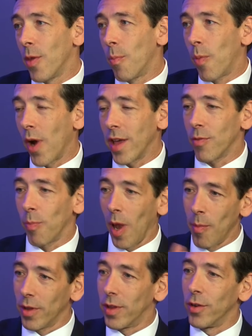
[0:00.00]
the price
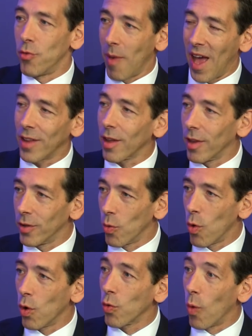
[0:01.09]
plummeted dramatically
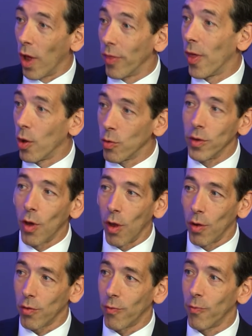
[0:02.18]
towards
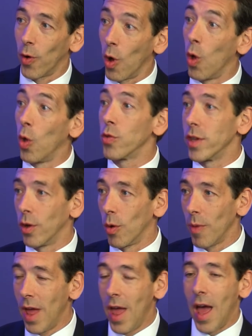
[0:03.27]
$1,000 for a whole
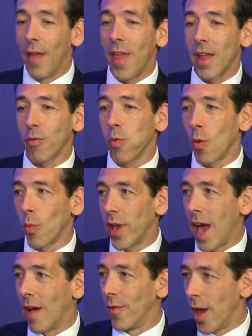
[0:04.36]
genome. And that's what we
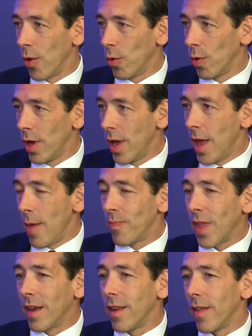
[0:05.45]
have now.
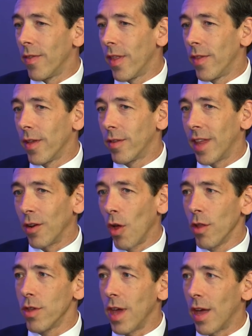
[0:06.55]
And the
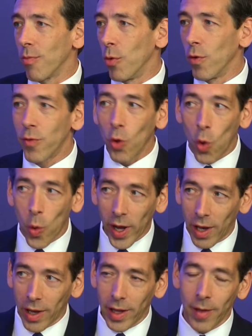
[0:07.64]
technology has moved so
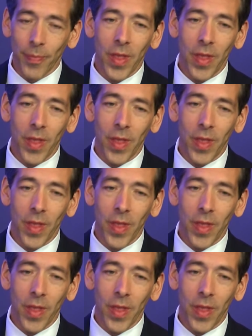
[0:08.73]
quickly